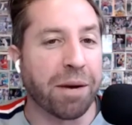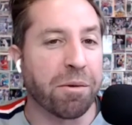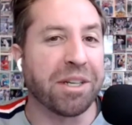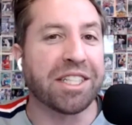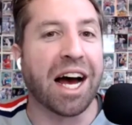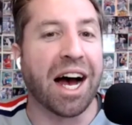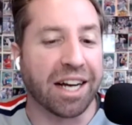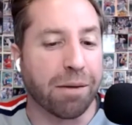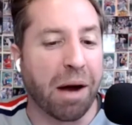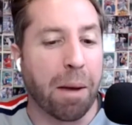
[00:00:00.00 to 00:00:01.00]
going to be tying
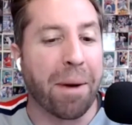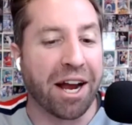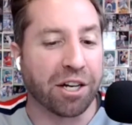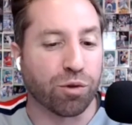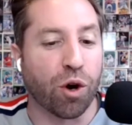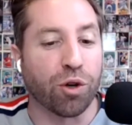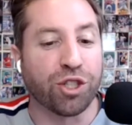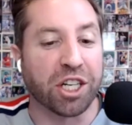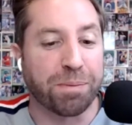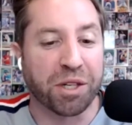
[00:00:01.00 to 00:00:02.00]
up my bankroll
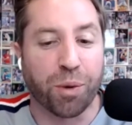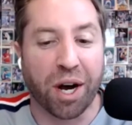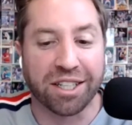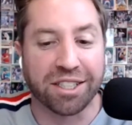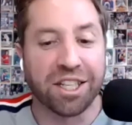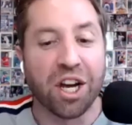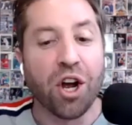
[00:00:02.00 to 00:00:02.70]
just because